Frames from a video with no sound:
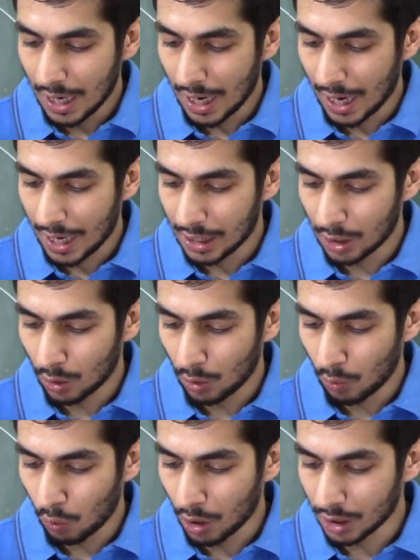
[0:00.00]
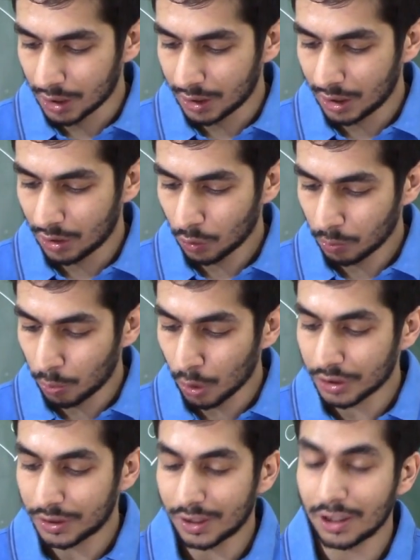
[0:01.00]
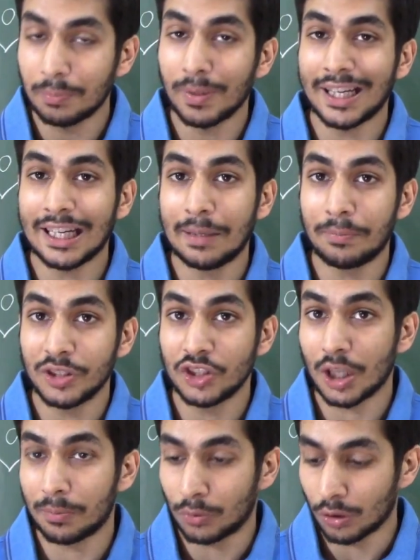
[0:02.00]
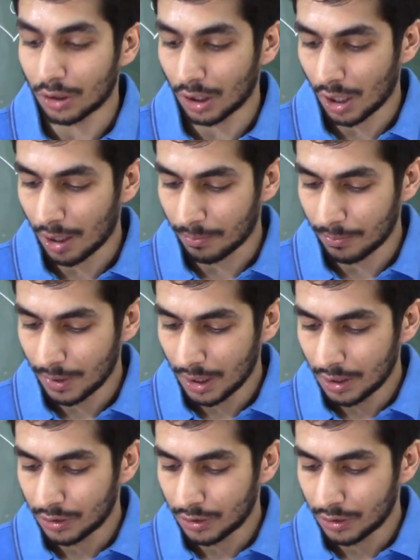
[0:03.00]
And what are the books written by APJ Abdul Kalam?